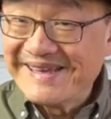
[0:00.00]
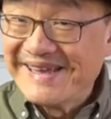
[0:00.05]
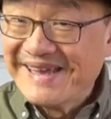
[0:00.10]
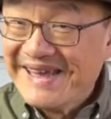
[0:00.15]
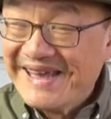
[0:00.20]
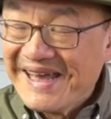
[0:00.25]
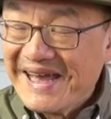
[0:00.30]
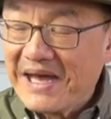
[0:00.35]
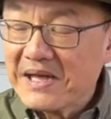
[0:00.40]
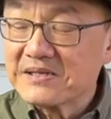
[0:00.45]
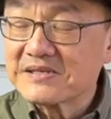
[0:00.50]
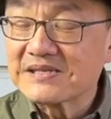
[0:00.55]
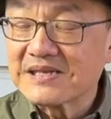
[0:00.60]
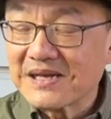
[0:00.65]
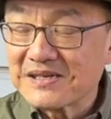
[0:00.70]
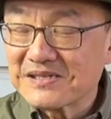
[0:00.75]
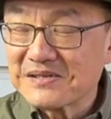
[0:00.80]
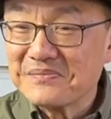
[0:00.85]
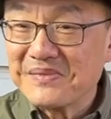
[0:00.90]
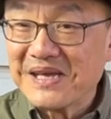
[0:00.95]
and
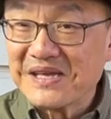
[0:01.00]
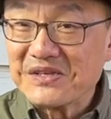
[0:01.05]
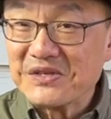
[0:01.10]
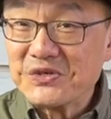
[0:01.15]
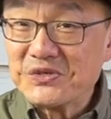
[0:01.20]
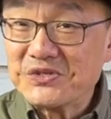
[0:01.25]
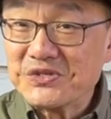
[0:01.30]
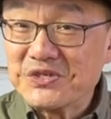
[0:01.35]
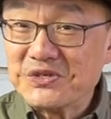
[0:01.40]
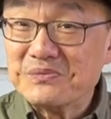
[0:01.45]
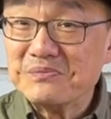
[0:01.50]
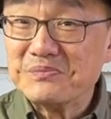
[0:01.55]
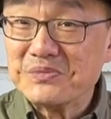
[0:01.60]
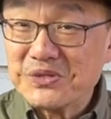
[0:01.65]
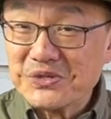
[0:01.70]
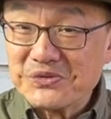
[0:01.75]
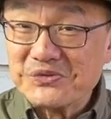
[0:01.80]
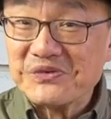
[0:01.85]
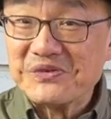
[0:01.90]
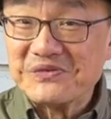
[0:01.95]
start to make YouTube
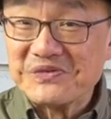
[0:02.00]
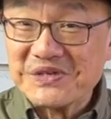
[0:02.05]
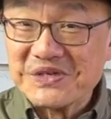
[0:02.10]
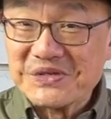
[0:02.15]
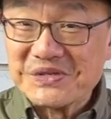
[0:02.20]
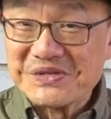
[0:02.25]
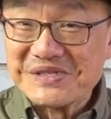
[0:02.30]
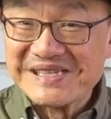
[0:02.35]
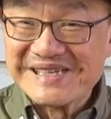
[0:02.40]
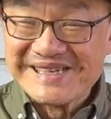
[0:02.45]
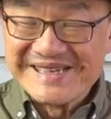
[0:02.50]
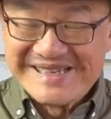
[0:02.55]
boot reviews.